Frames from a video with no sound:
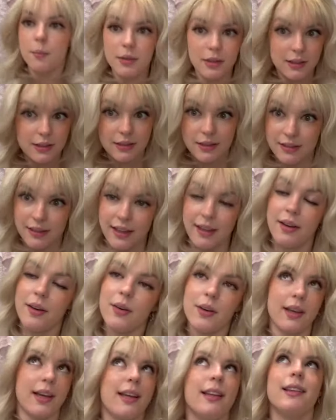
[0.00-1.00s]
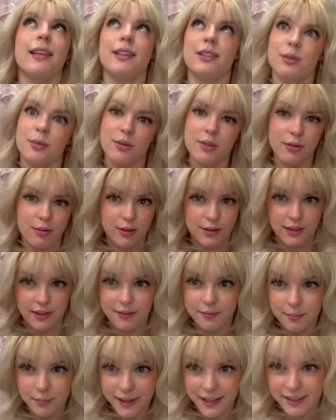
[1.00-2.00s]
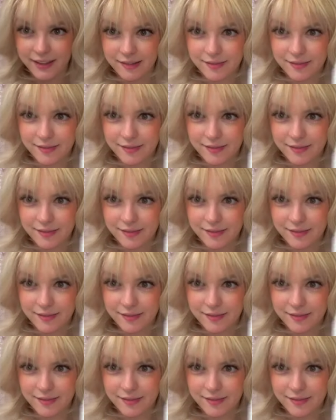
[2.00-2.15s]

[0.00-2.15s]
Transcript: this is it. Okay, thanks so much for watching. Bye.